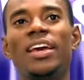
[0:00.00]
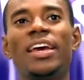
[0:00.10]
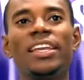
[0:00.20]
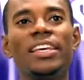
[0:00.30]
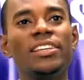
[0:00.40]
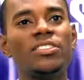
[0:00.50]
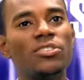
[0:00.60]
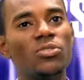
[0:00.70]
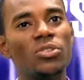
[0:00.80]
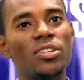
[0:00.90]
and each
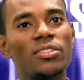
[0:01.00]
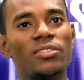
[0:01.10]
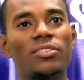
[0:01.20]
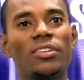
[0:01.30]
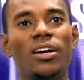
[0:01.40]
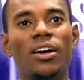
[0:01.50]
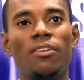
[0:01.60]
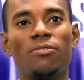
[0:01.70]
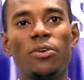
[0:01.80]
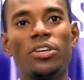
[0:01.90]
unit,
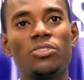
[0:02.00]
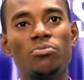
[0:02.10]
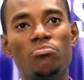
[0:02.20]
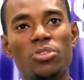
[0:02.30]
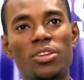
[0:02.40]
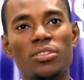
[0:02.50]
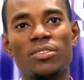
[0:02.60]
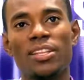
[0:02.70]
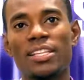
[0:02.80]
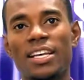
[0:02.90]
for each minute
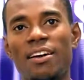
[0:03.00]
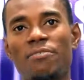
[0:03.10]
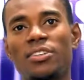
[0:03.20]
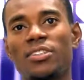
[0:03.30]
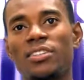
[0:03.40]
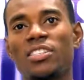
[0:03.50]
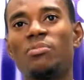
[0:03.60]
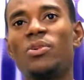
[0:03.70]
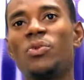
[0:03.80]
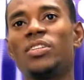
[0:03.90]
that average
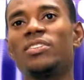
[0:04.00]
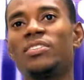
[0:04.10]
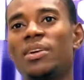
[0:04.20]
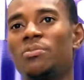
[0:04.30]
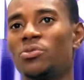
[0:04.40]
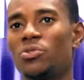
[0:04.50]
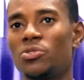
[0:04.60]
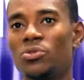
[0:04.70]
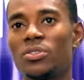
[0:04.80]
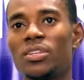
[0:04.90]
customer waiting time is
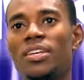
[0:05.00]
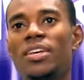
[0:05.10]
reduced.